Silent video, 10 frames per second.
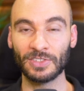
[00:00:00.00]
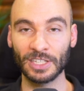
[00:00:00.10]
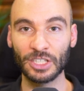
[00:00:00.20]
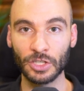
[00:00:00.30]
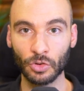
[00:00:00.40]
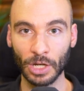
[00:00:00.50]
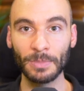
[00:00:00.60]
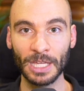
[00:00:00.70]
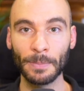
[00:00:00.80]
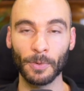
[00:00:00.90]
This is an
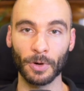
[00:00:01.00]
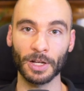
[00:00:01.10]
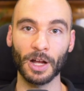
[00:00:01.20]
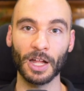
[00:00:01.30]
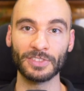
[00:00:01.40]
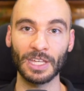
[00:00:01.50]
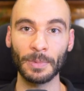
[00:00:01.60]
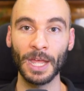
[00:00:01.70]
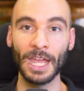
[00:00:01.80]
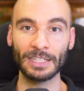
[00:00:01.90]
extremely important
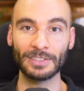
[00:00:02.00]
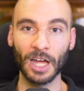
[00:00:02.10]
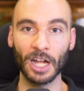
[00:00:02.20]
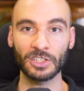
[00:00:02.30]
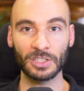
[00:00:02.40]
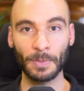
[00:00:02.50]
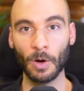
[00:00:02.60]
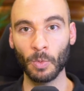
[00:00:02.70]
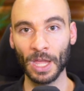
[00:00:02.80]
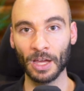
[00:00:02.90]
concept. It's not just
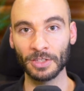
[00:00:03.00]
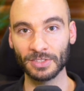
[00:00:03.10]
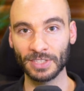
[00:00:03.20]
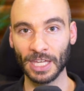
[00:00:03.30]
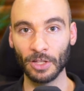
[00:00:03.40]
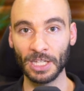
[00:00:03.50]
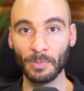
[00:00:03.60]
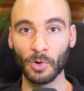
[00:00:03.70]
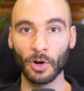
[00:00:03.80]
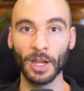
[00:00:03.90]
about weight on the scale
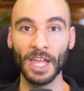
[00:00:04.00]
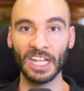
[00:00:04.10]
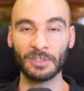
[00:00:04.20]
anymore.